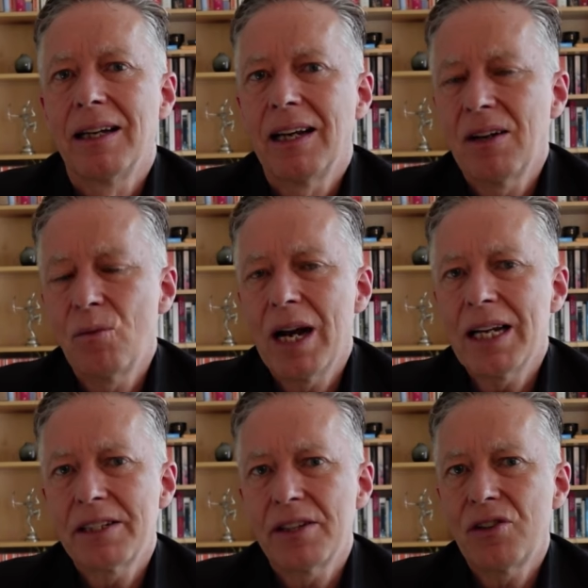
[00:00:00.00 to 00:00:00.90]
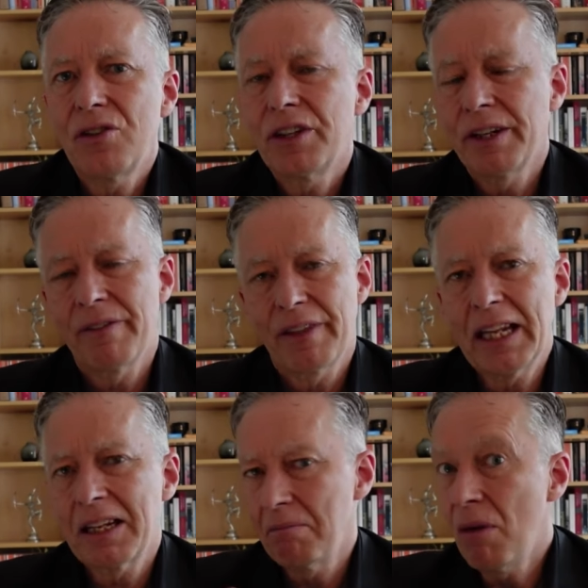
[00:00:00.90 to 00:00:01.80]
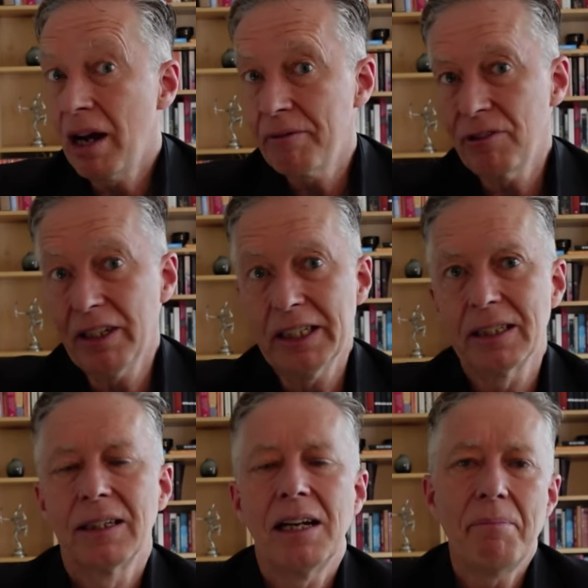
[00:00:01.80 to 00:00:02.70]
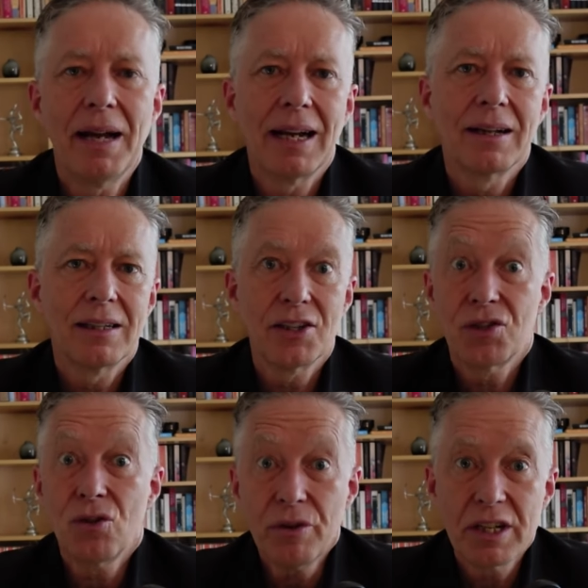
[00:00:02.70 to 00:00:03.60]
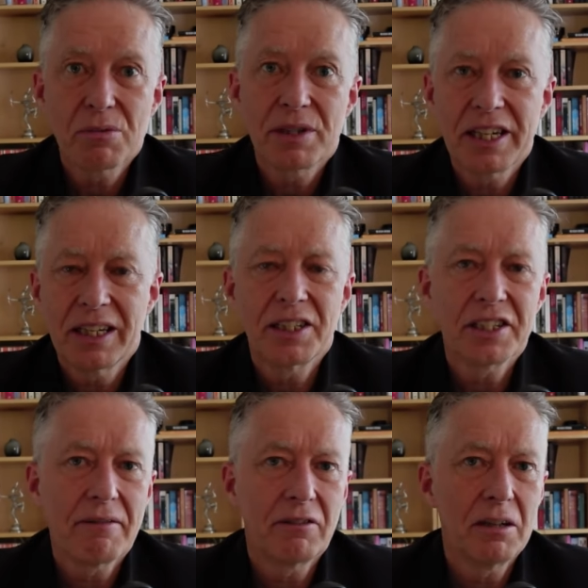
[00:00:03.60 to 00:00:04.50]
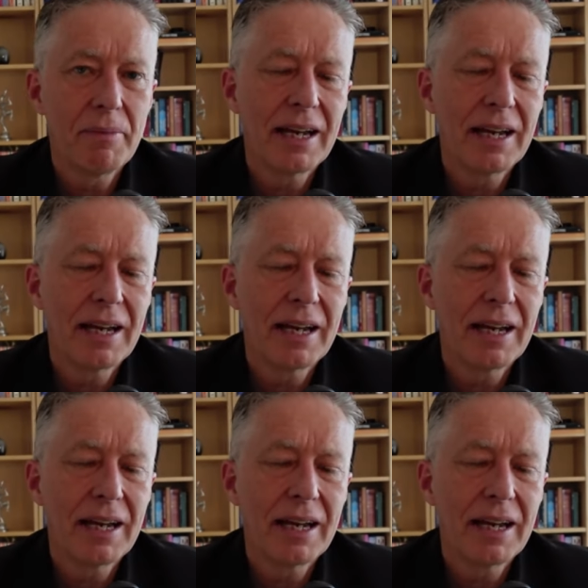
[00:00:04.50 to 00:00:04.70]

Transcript: and ways that you can think mindfully about the stories we tell each other about